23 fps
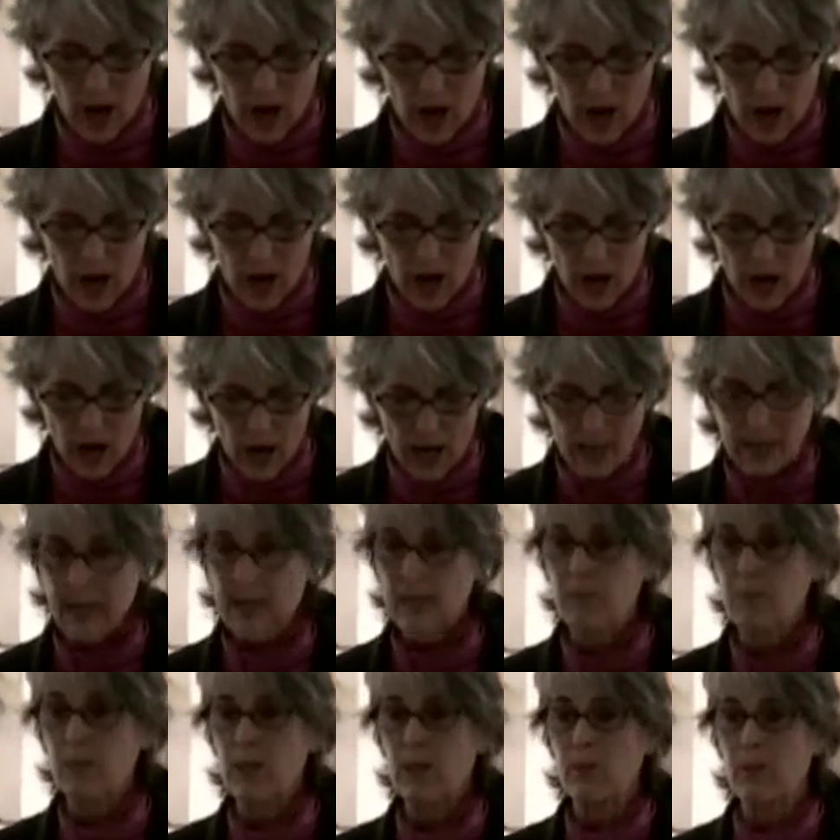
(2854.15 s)
I
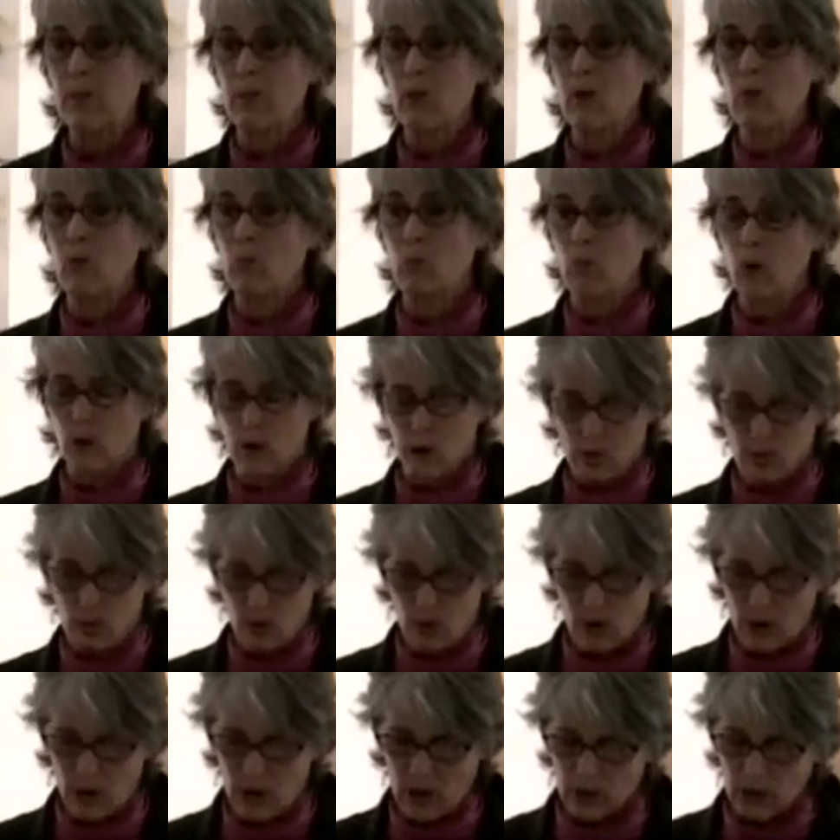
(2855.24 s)
think people more and
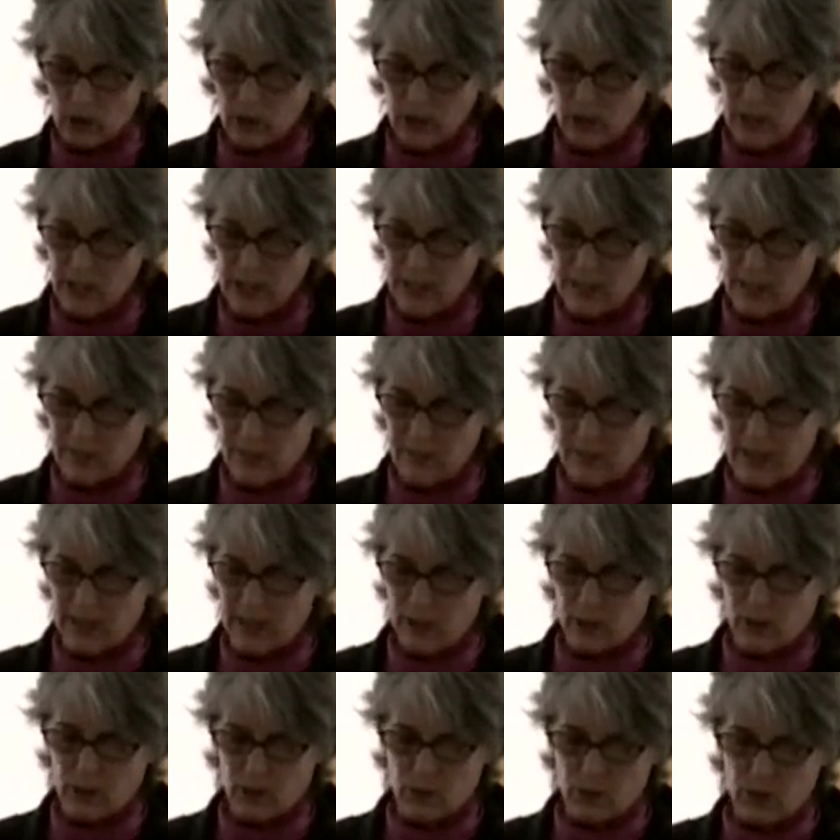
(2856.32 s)
more are learning the
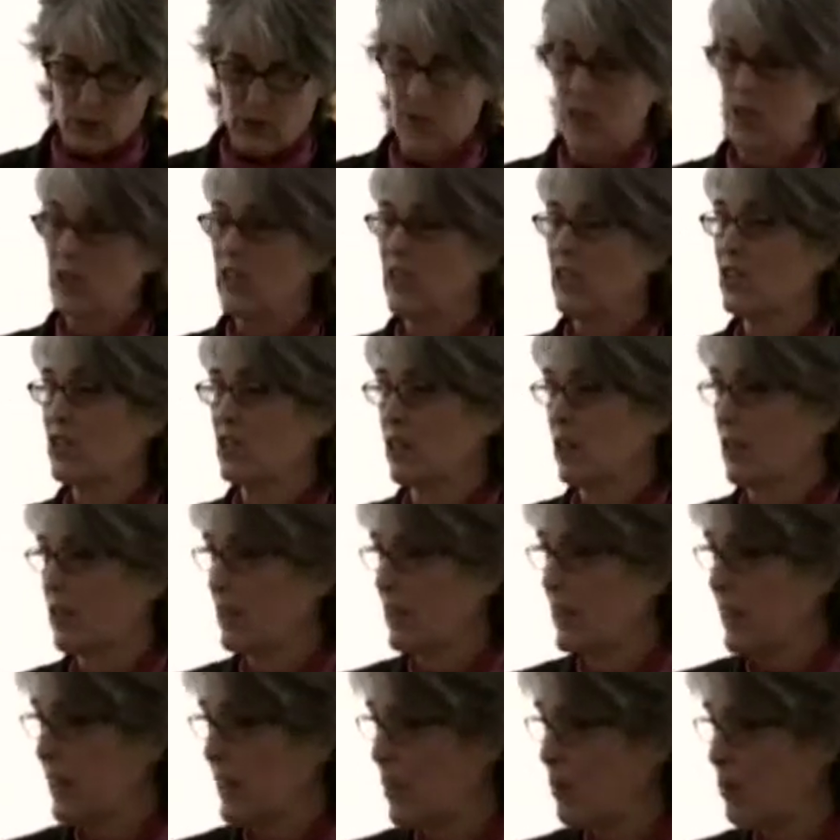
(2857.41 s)
values of
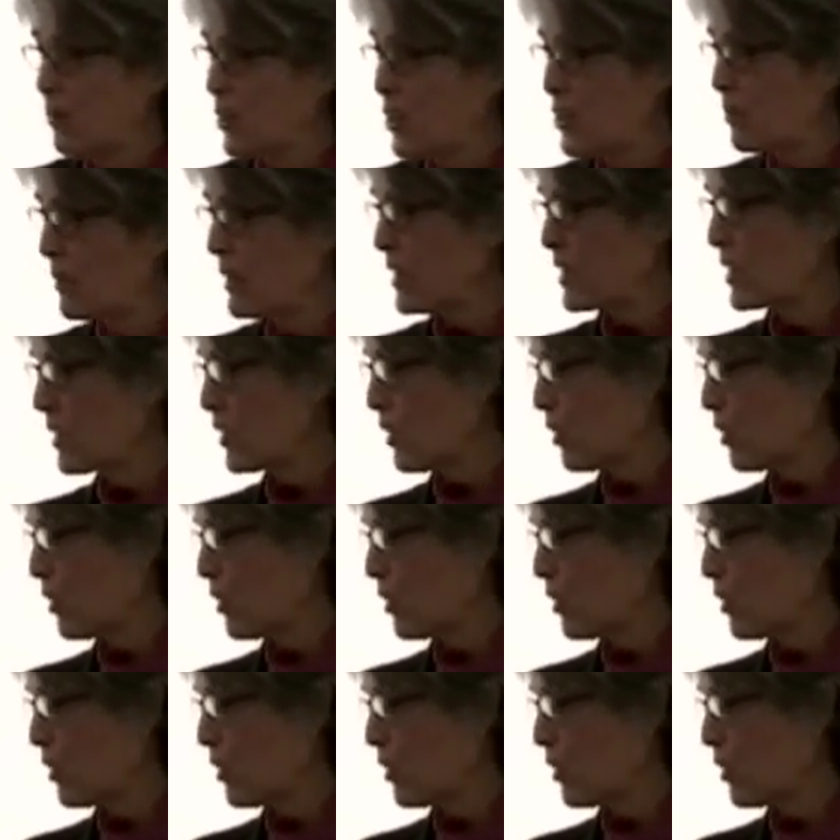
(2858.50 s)
seasonal eating, which